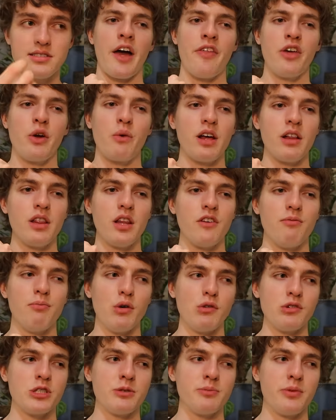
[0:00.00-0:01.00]
I think what I love
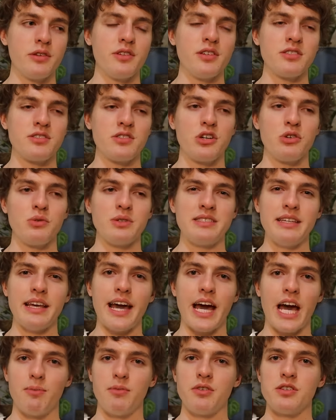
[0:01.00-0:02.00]
most about this though is the
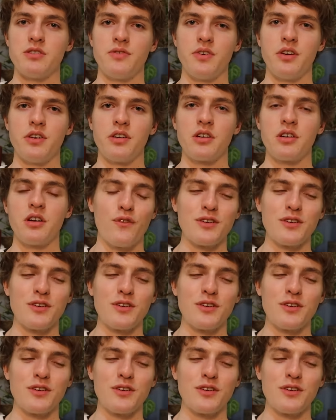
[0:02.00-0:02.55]
atmosphere.